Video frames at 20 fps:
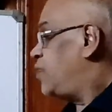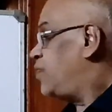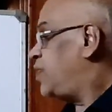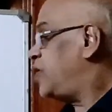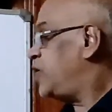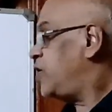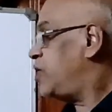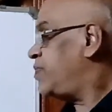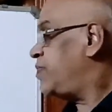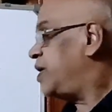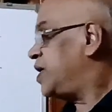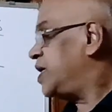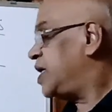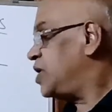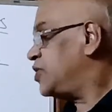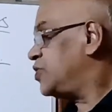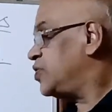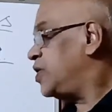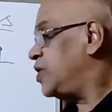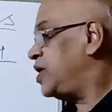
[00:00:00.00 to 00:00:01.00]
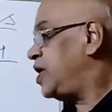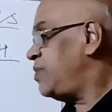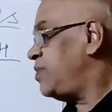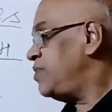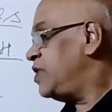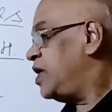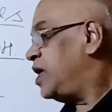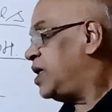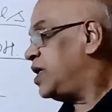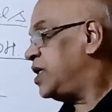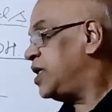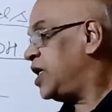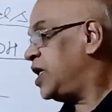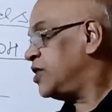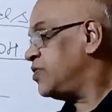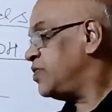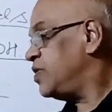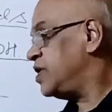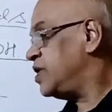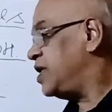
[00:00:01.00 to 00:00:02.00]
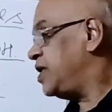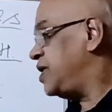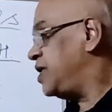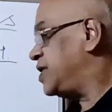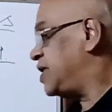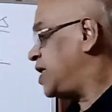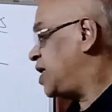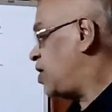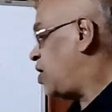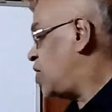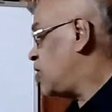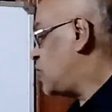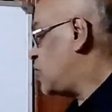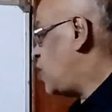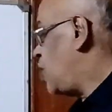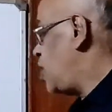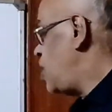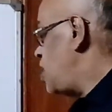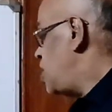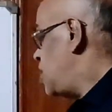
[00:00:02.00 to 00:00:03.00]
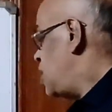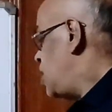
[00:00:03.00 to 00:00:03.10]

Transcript: when a metal sodium reacts with ethyl alcohol,